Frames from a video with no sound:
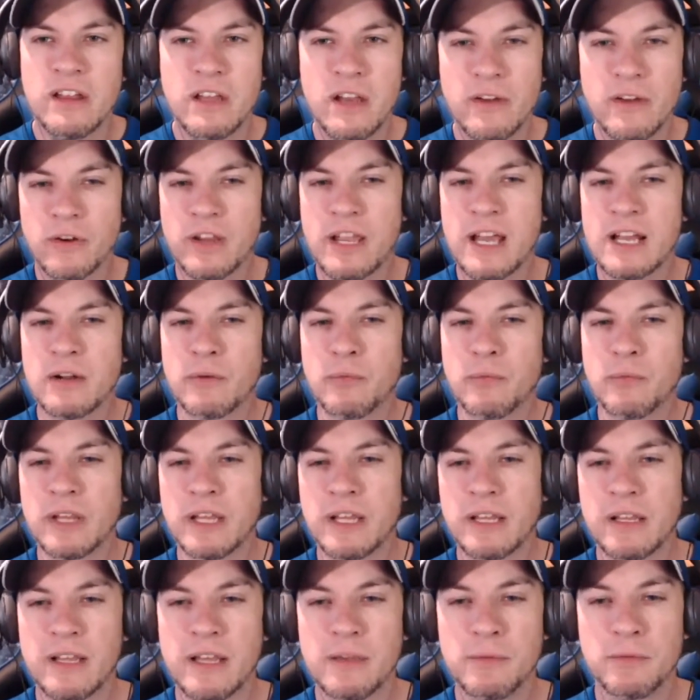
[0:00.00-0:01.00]
Never kind of
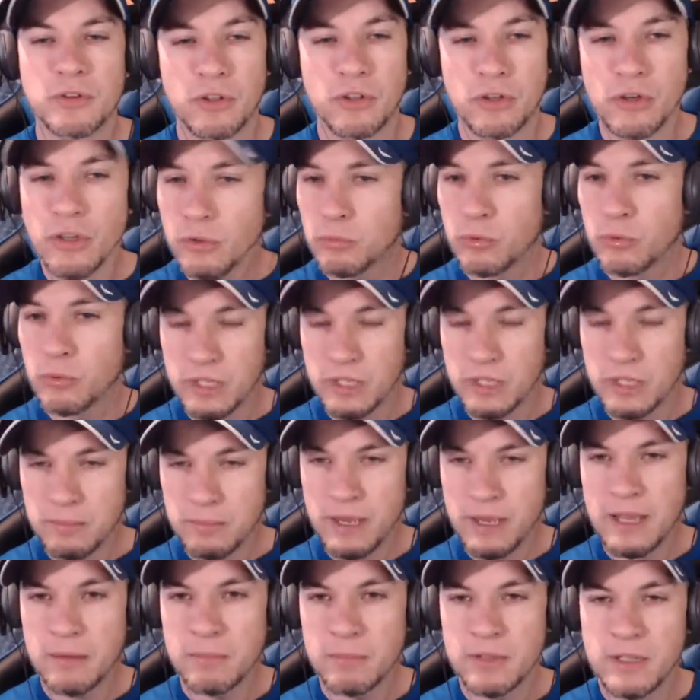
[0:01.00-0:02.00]
really he was a good running
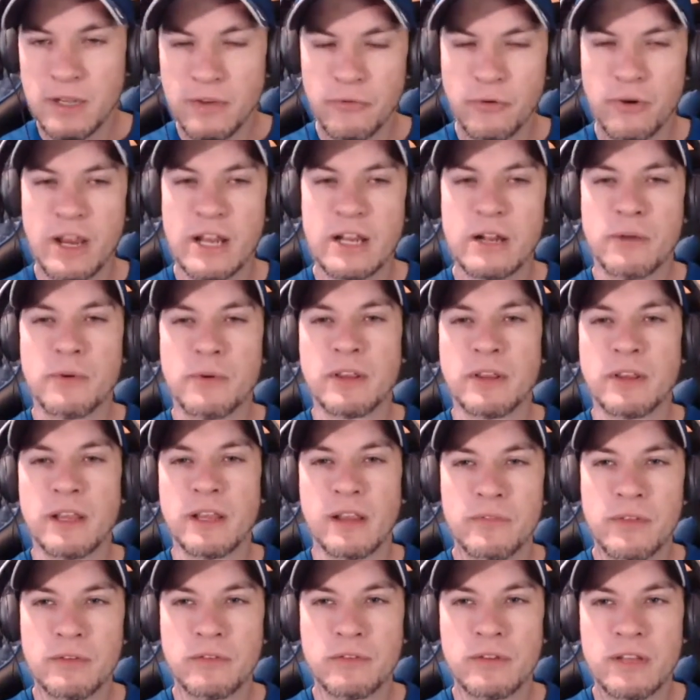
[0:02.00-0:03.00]
back, but never kind of really
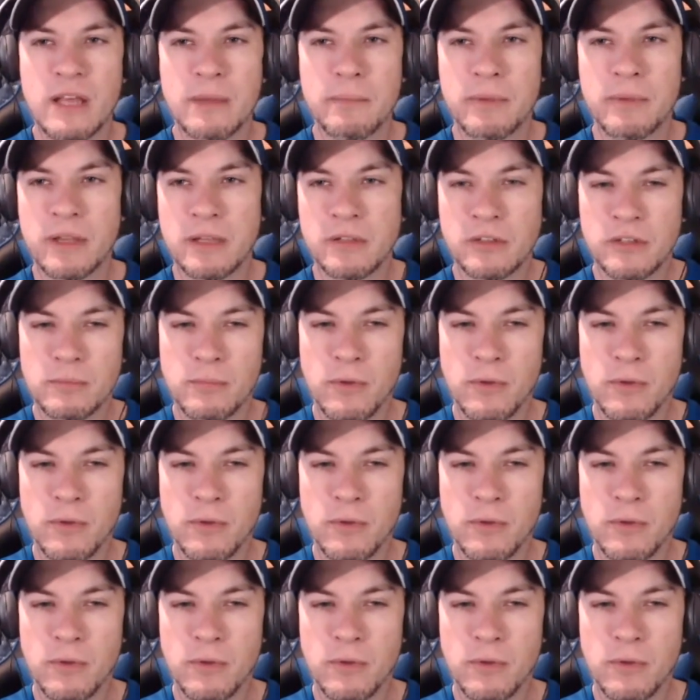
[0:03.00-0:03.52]
lived up to that billing.